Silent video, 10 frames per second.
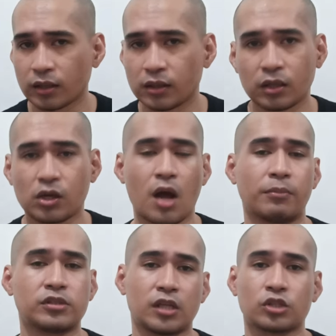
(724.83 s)
write it in the
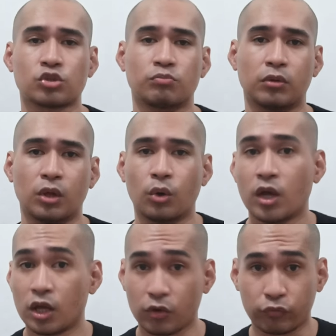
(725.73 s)
comment section
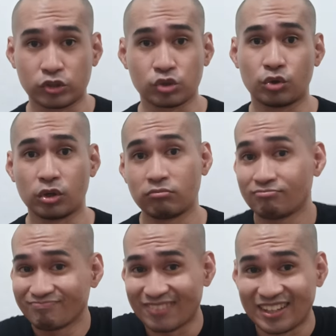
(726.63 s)
below. If it's
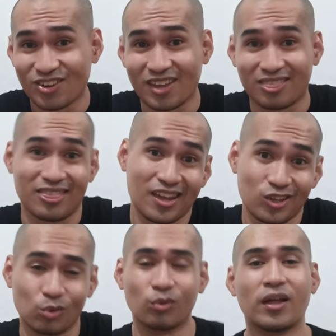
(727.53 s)
good, then great,
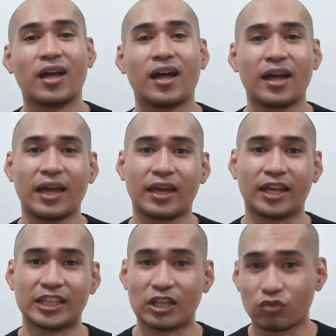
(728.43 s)
thank you.
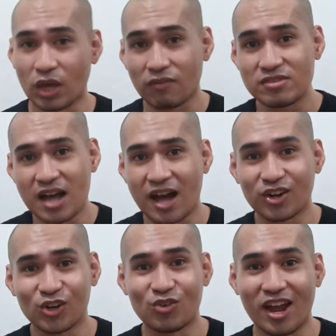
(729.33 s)
And if you have
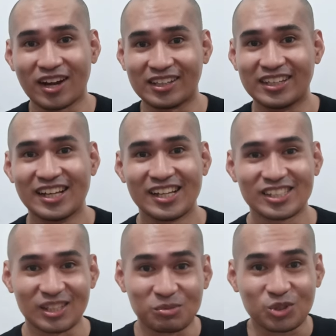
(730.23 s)
not already,
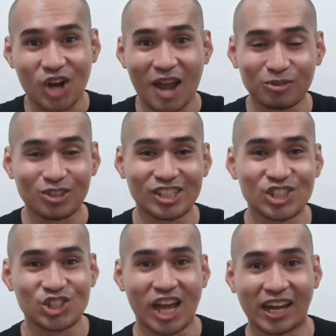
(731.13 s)
subscribe to
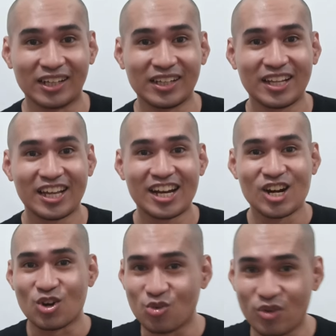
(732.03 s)
this channel,
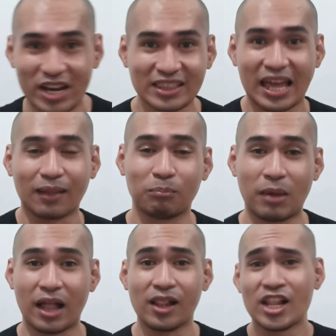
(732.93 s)
ring
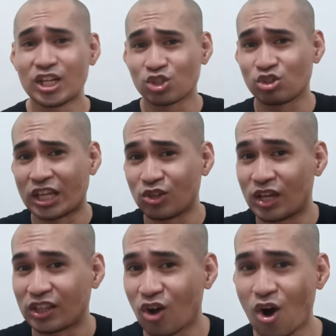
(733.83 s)
that bell so that
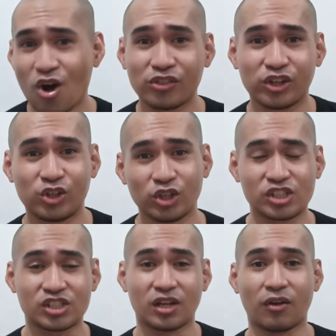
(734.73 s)
you get all the
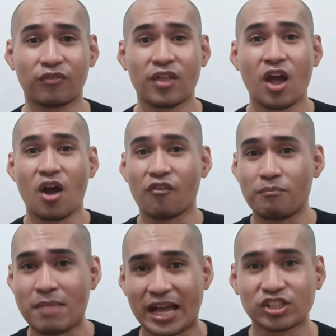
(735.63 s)
good stuff
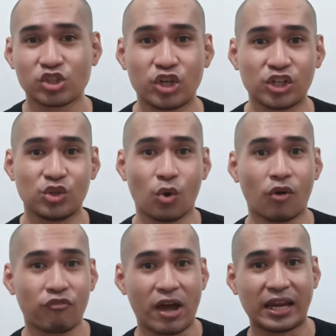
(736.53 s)
of mastering
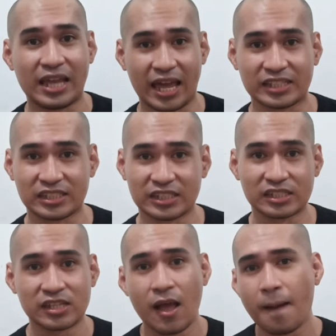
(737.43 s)
your
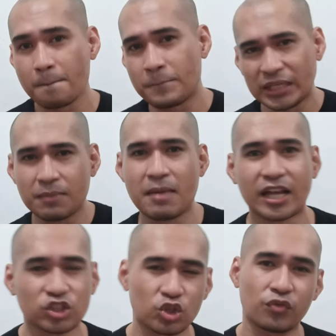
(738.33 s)
finances. Be the
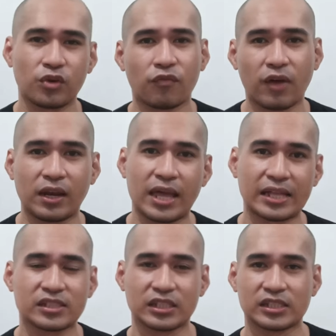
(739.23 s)
master of your
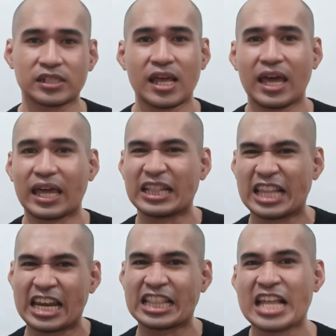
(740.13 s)
finances
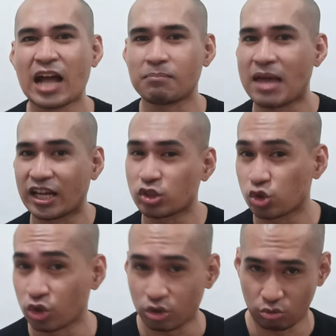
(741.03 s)
and let it not
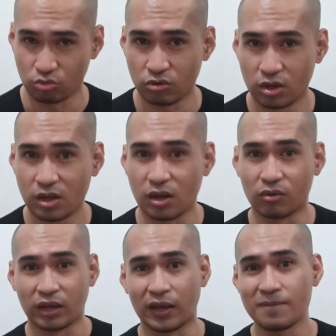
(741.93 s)
master you.
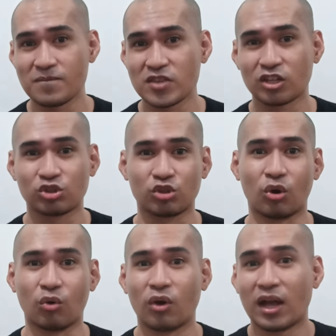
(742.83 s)
Okay,
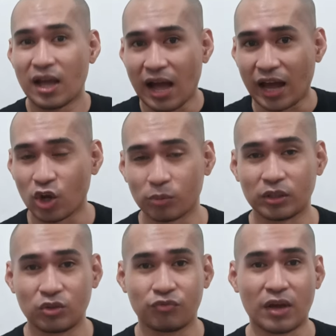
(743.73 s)
so I
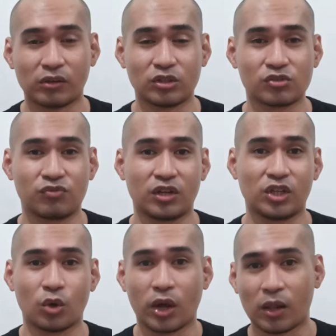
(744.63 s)
hope that you found this
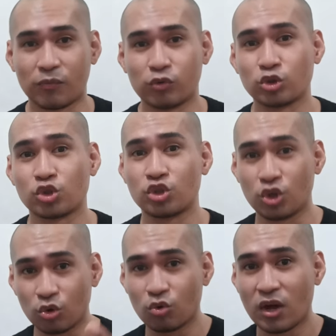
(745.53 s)
video helpful to
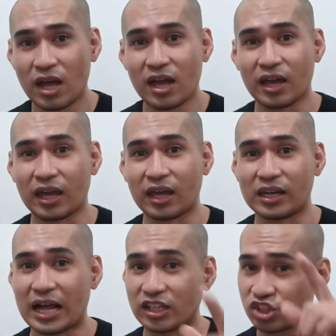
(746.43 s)
you,
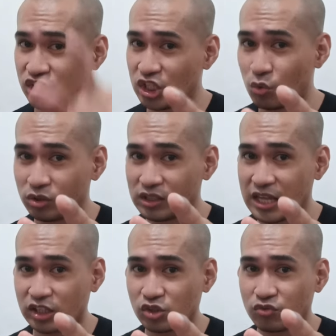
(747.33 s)
and I'll see you in
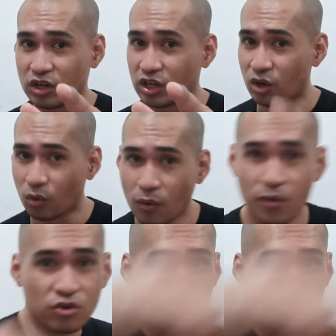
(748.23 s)
the next video.